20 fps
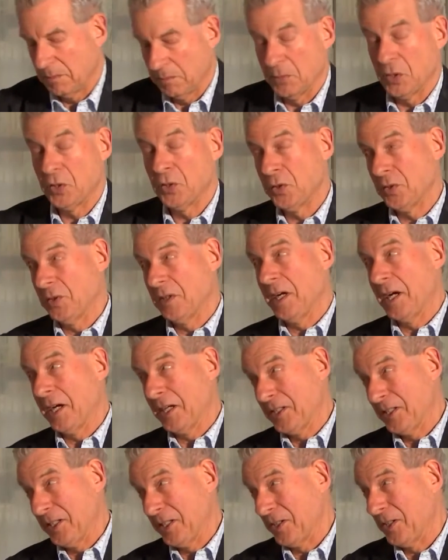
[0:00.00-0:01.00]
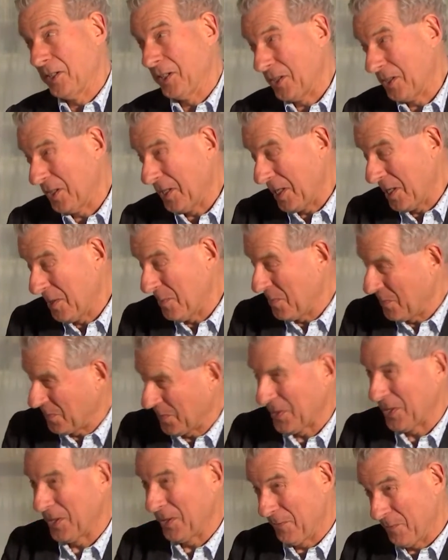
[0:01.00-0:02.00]
mature architect like I am,
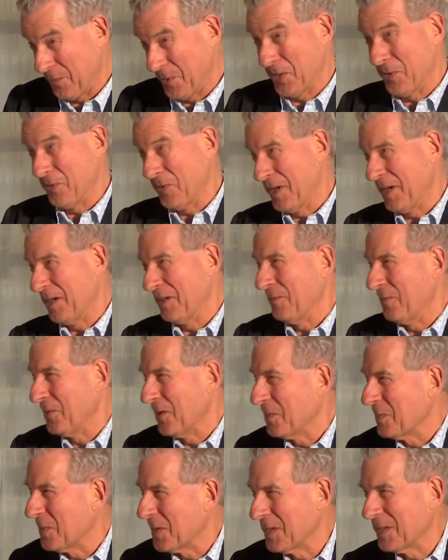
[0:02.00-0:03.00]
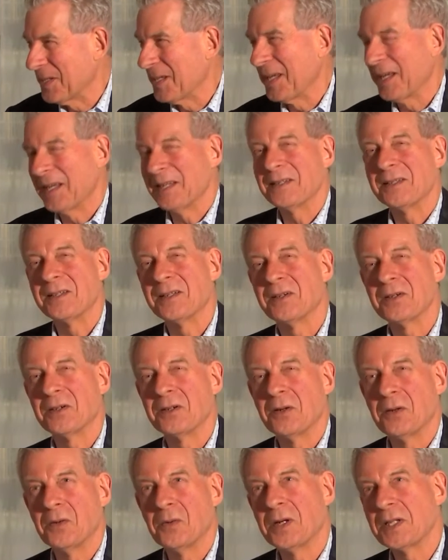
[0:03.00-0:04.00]
kind of been around a fair bit, and there
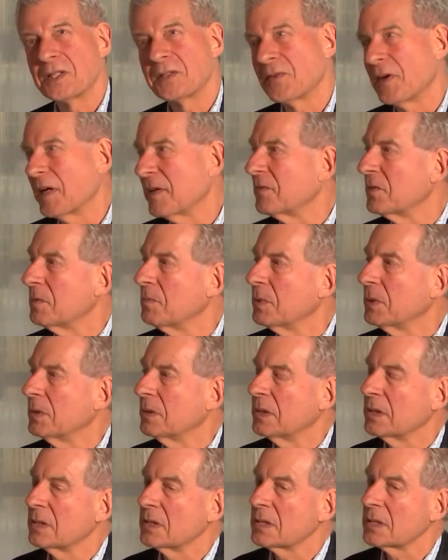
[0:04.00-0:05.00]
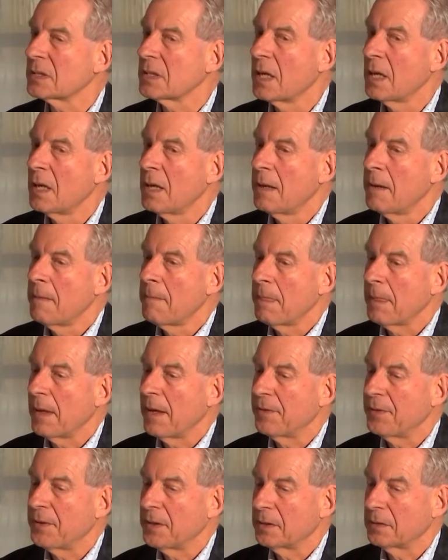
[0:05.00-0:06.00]
are always favourite buildings.
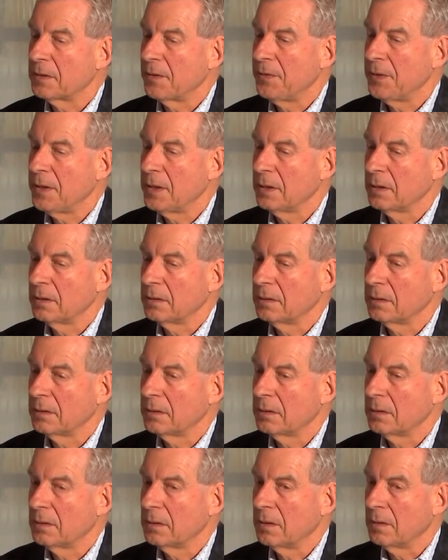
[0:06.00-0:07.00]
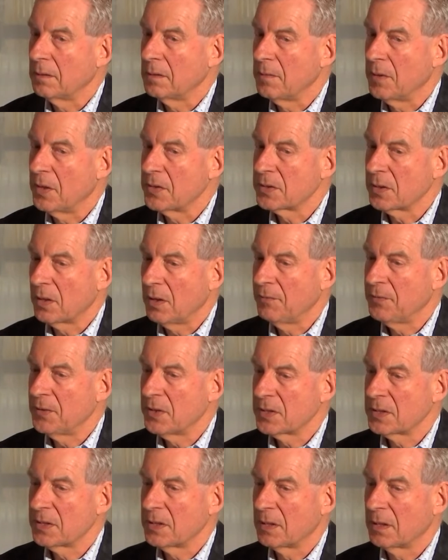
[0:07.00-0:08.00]
I think the most
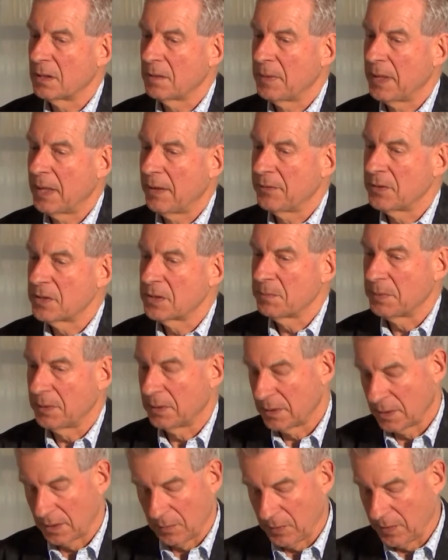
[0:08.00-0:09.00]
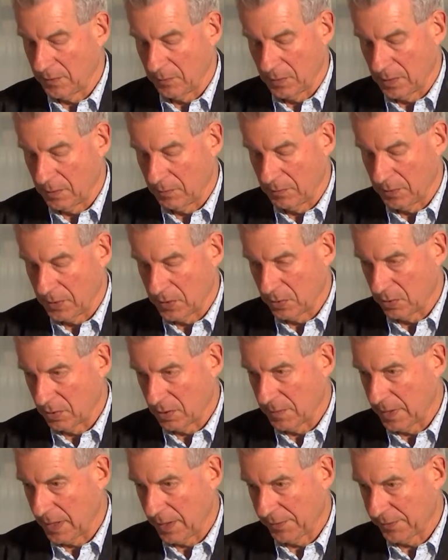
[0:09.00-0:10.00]
obvious thing about this building, and we
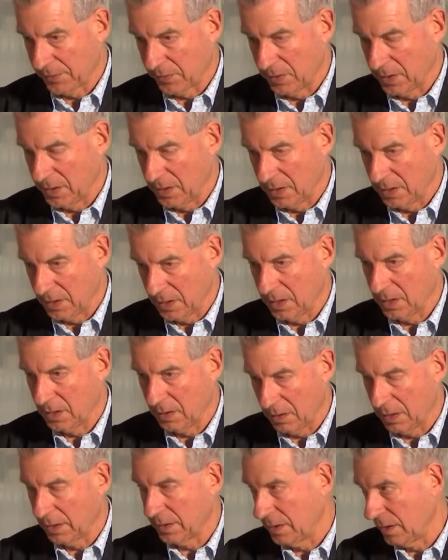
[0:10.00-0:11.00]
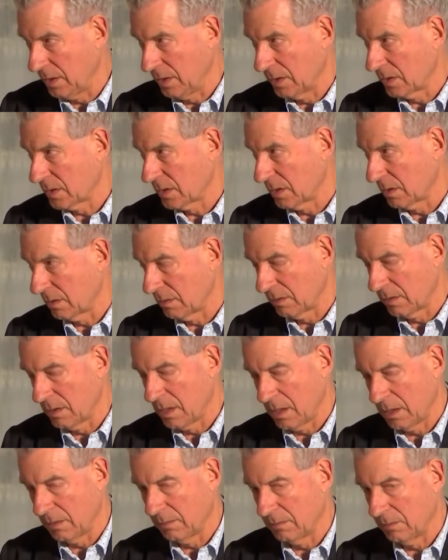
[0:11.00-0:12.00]
talk about three key ideas that
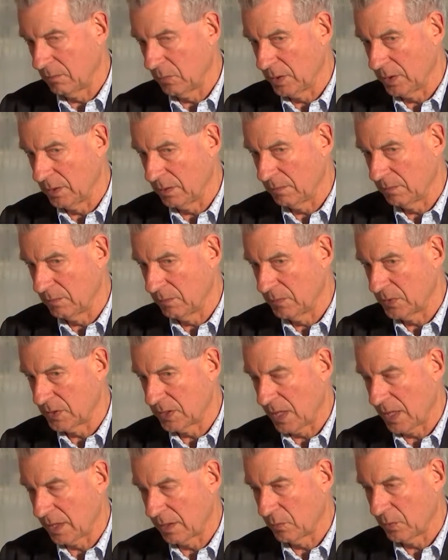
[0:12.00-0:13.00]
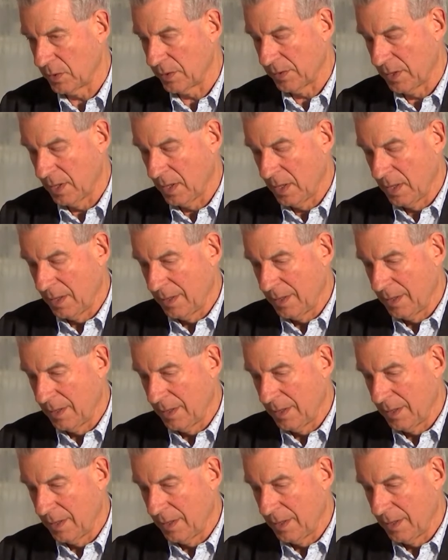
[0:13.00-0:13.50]
we started with.